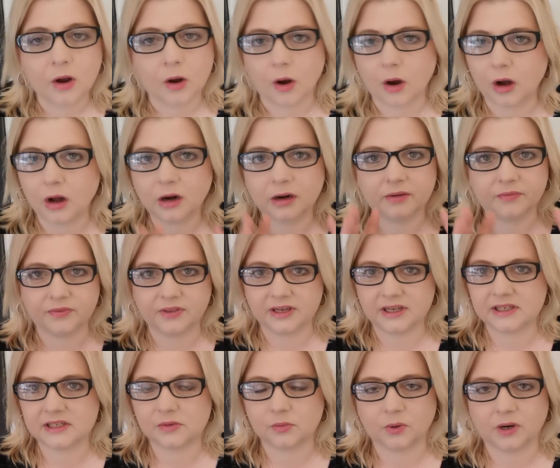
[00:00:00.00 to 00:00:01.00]
All of
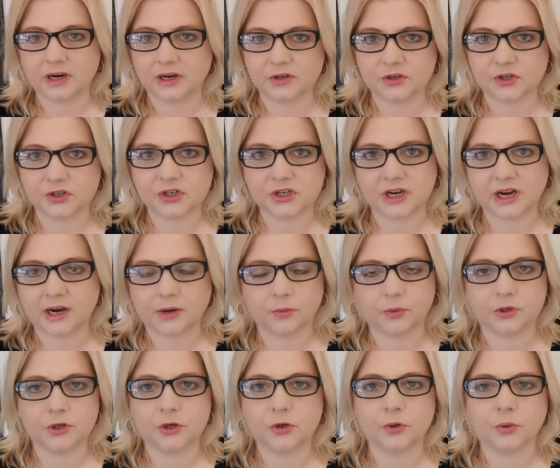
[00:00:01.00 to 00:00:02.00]
this, what I just shared
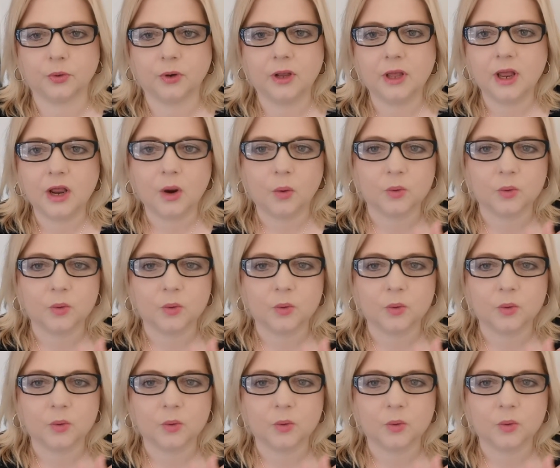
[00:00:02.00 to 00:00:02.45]
with you,